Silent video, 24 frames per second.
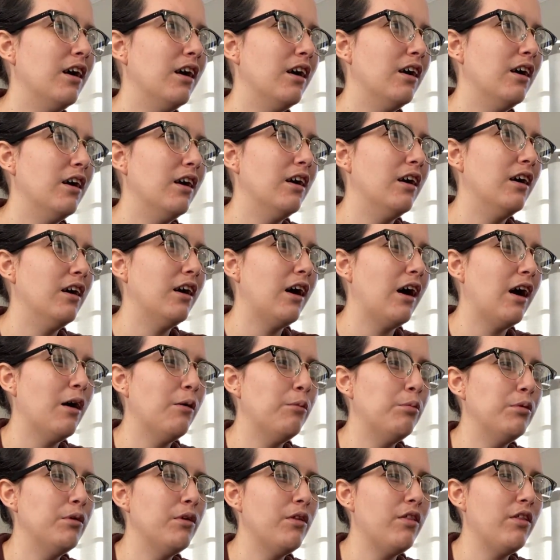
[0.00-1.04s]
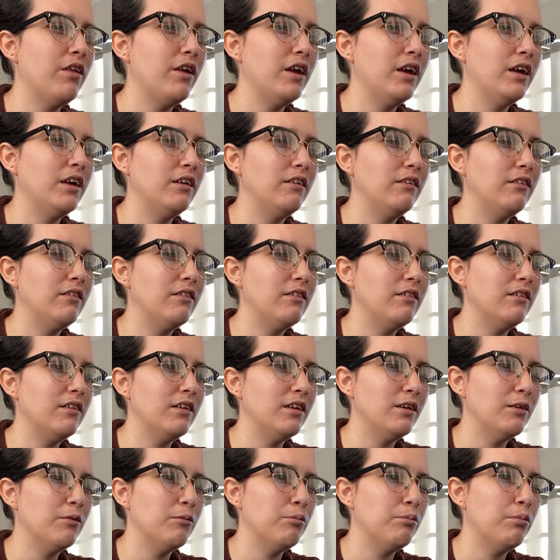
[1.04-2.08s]
uh, a couple things
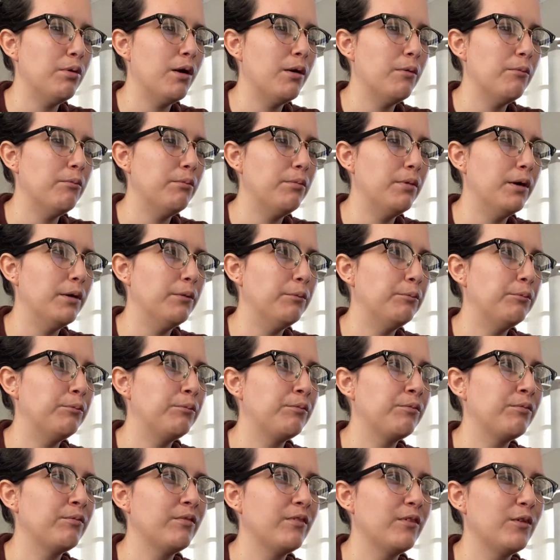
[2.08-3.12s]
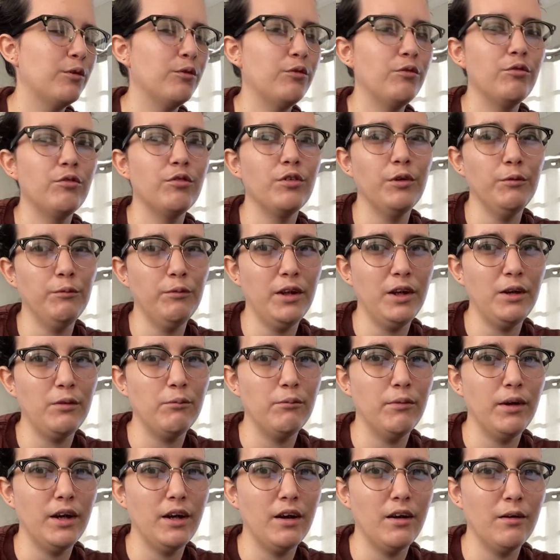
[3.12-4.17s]
to pump up from like
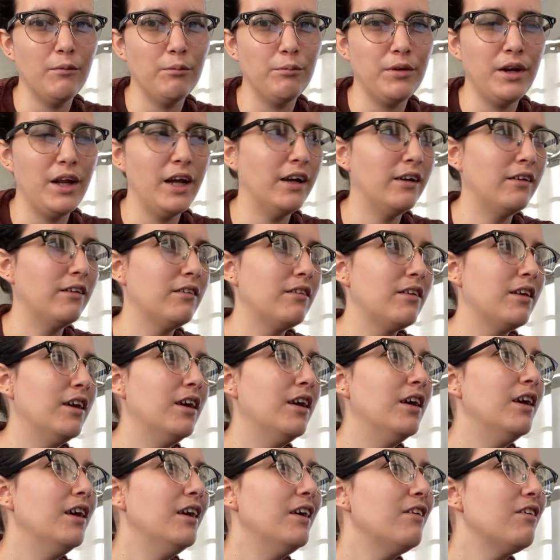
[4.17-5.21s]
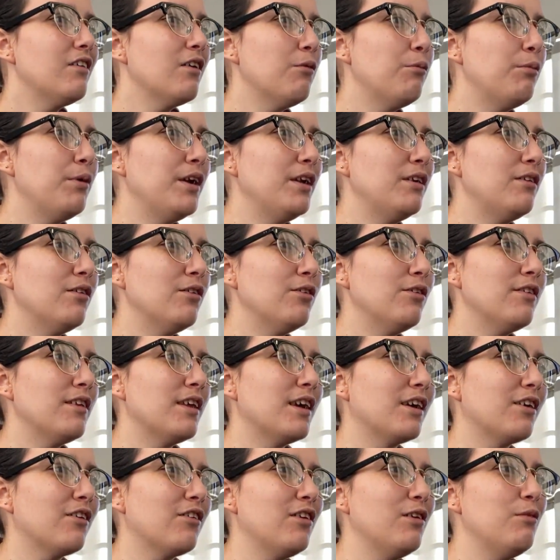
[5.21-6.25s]
my up next. So B2 is
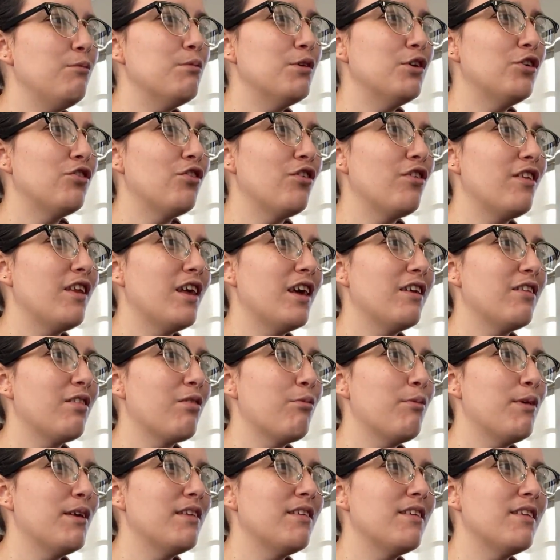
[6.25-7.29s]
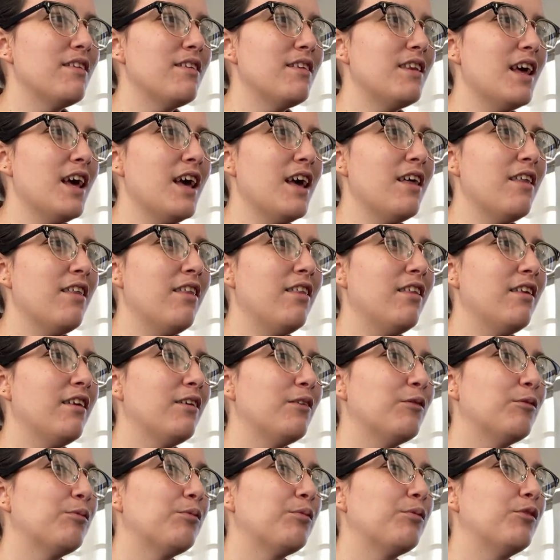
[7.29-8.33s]
actually Mrs. Death, Mrs. Death,
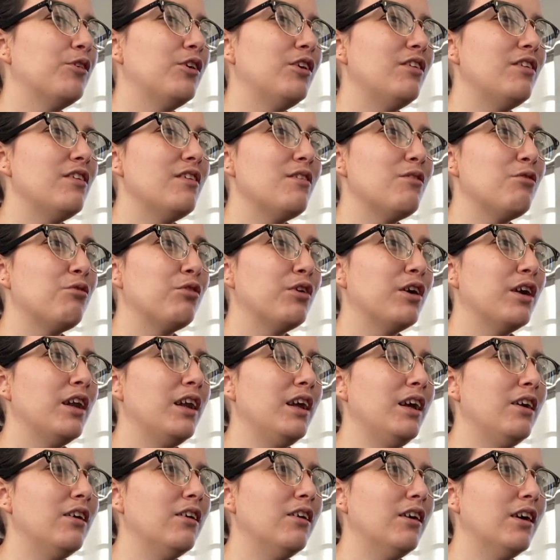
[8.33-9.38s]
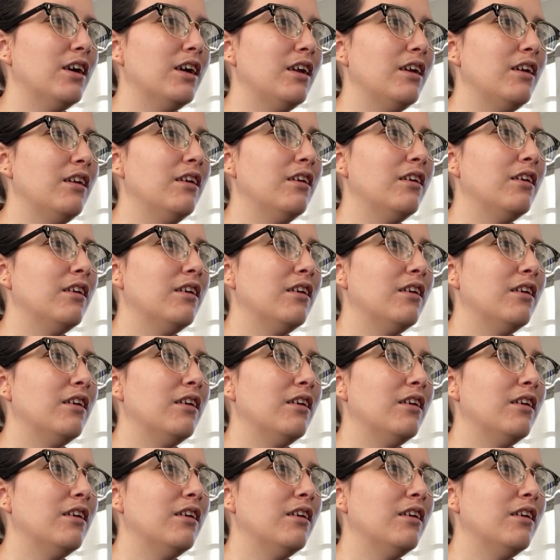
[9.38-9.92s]
which is really good